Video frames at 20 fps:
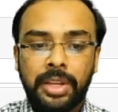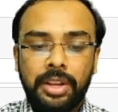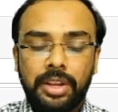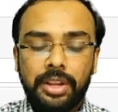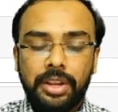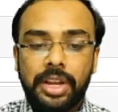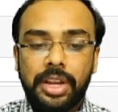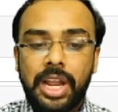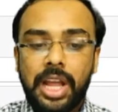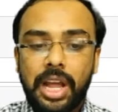
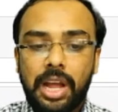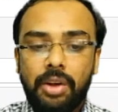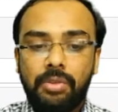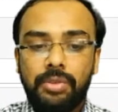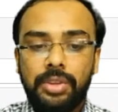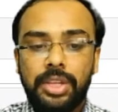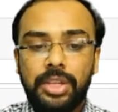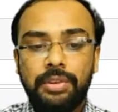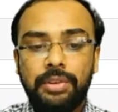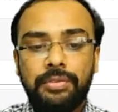
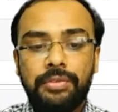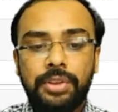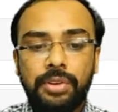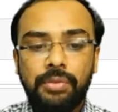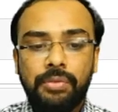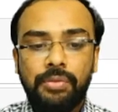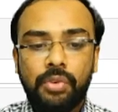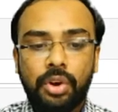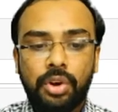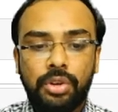Now if
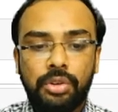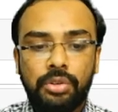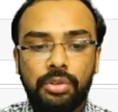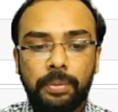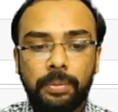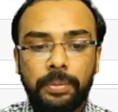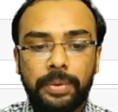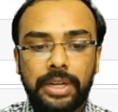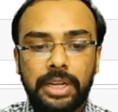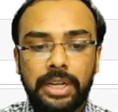you want
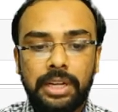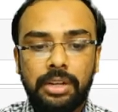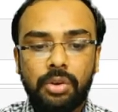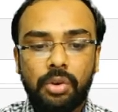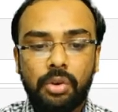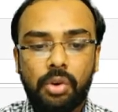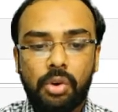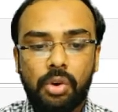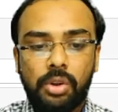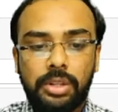to print
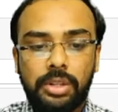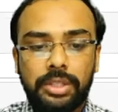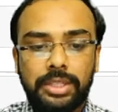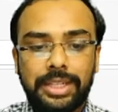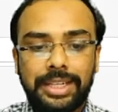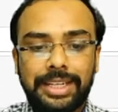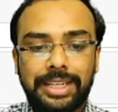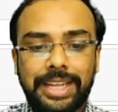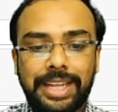all the